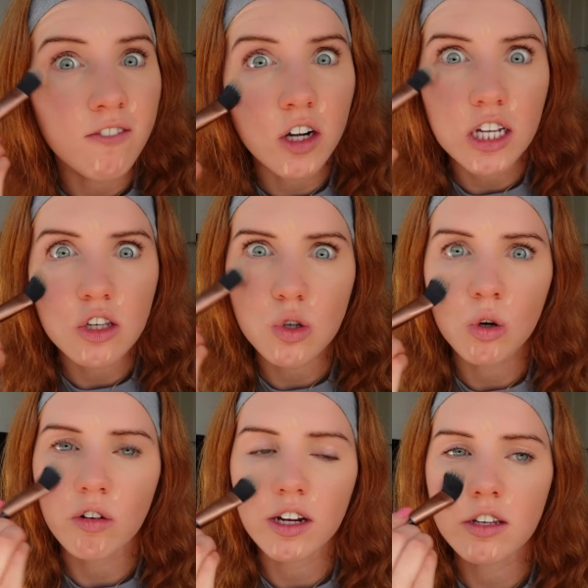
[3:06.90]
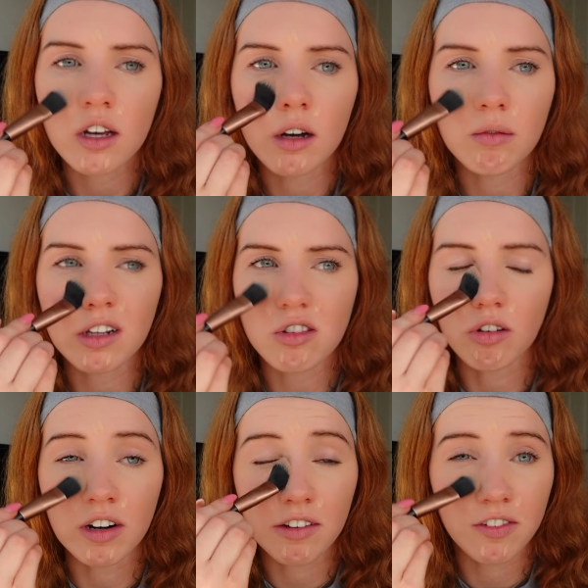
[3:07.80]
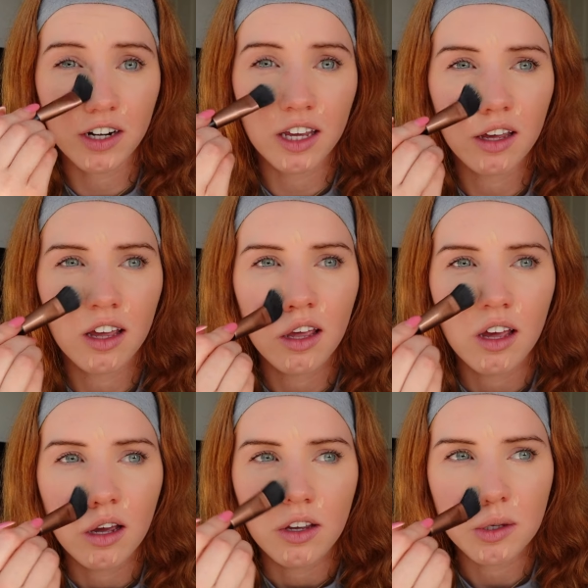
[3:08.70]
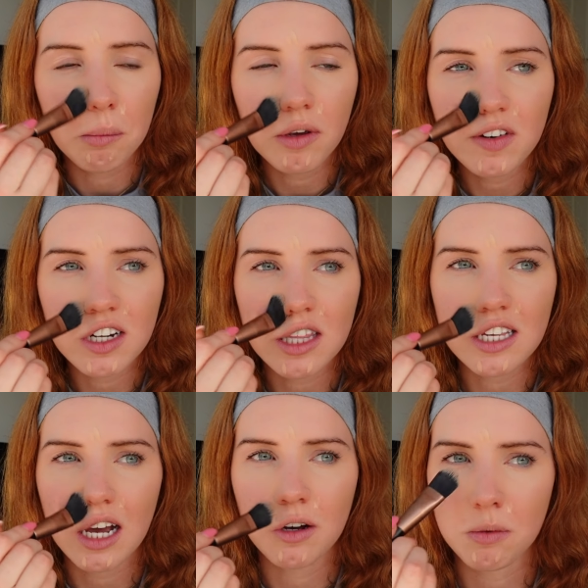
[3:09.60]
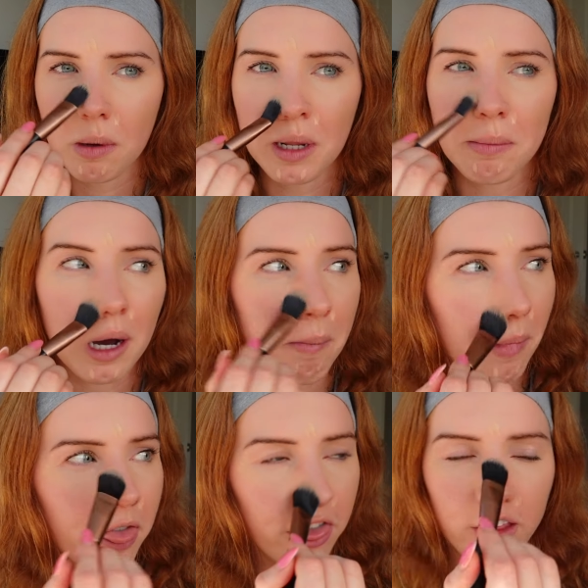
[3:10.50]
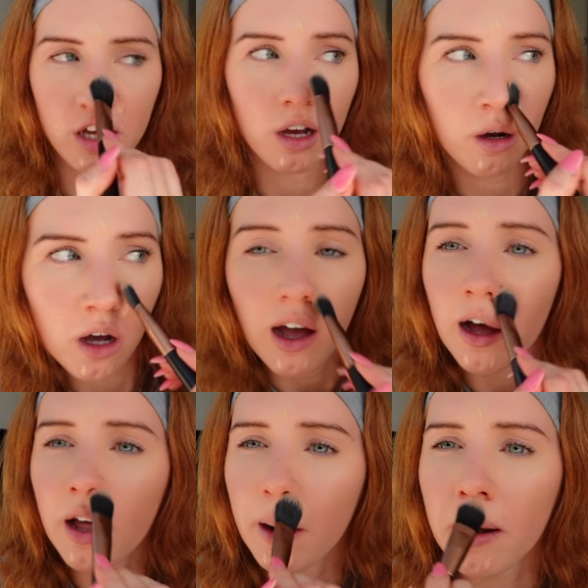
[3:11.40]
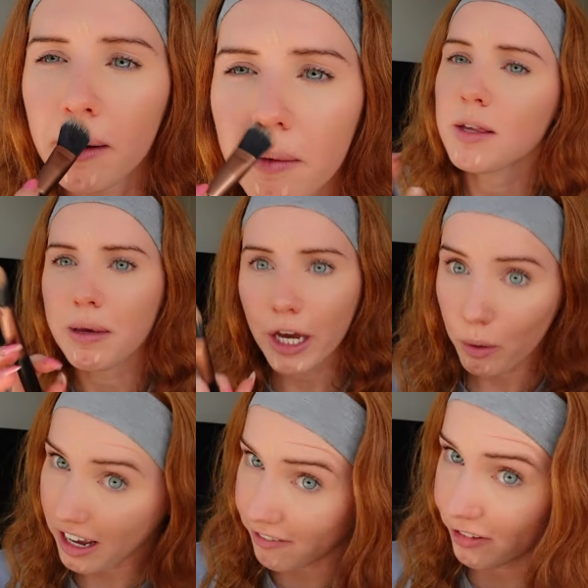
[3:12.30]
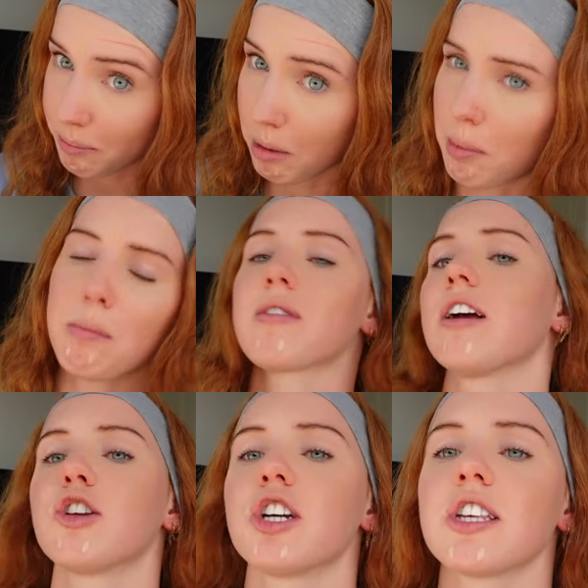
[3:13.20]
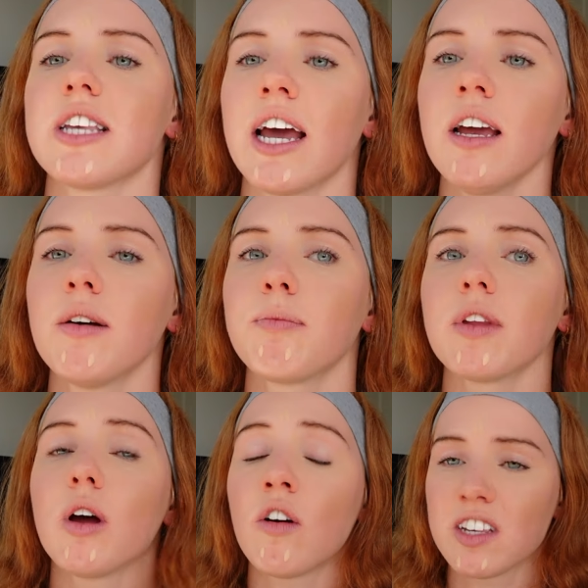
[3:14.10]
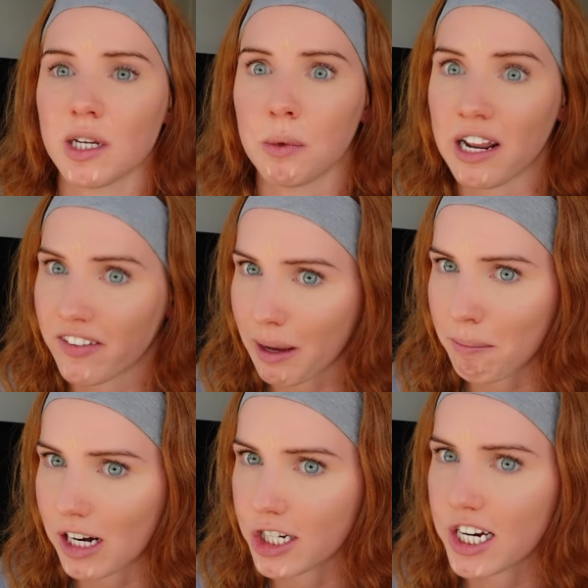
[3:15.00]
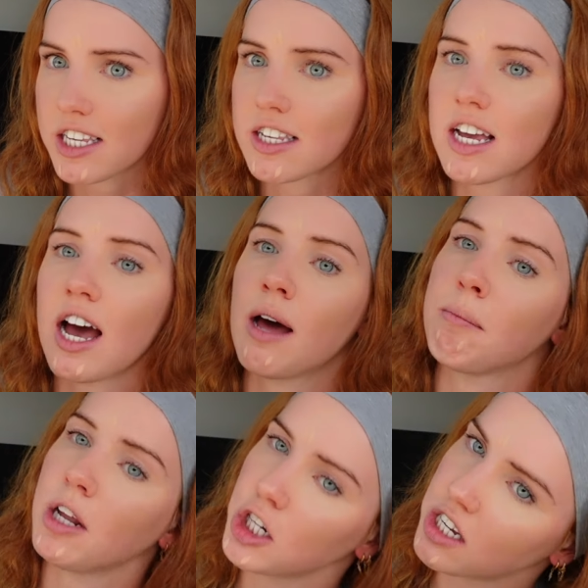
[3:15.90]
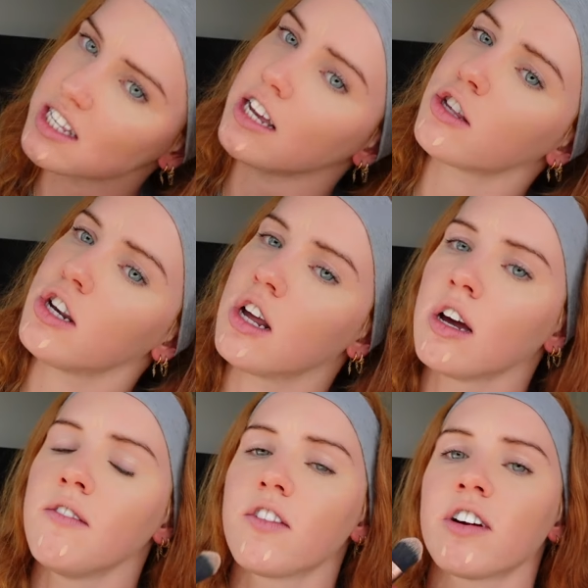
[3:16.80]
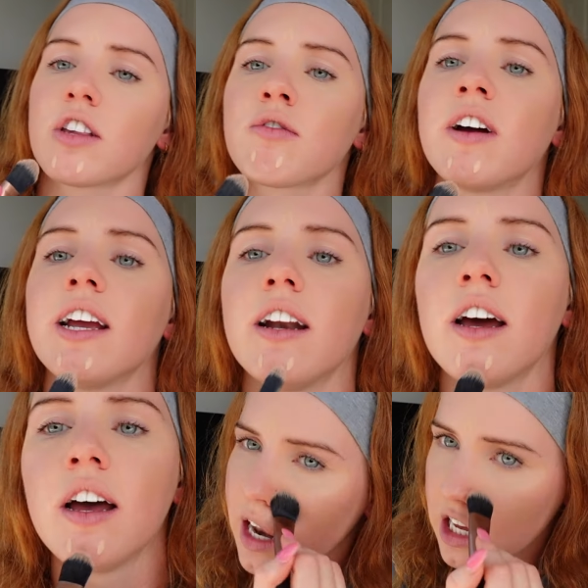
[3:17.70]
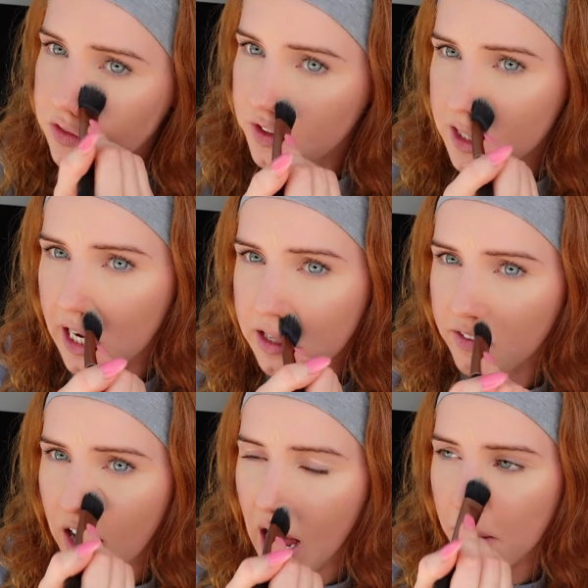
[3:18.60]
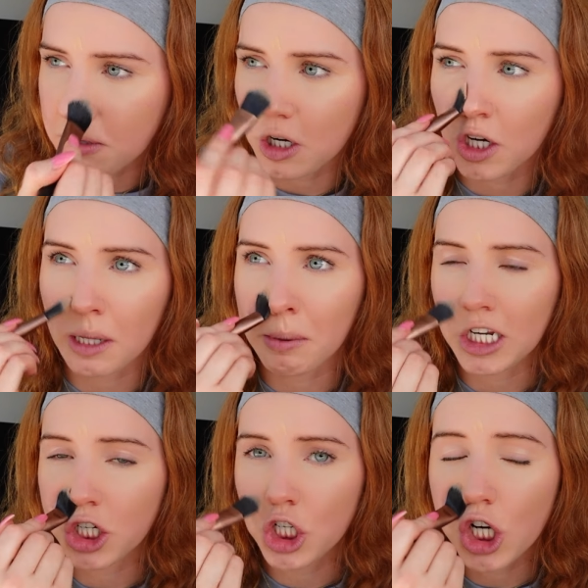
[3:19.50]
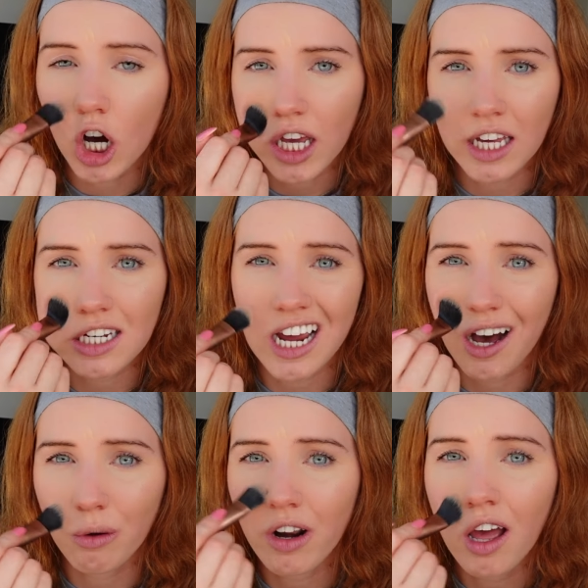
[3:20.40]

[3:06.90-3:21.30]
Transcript: Funny story, so, well, it's not really funny. So we moved into this house probably about a month ago, and there's been quite a few problems, let's just say. Obviously we're living in Manchester, and Manchester is known for its rain. The last few days have absolutely been chucking it down.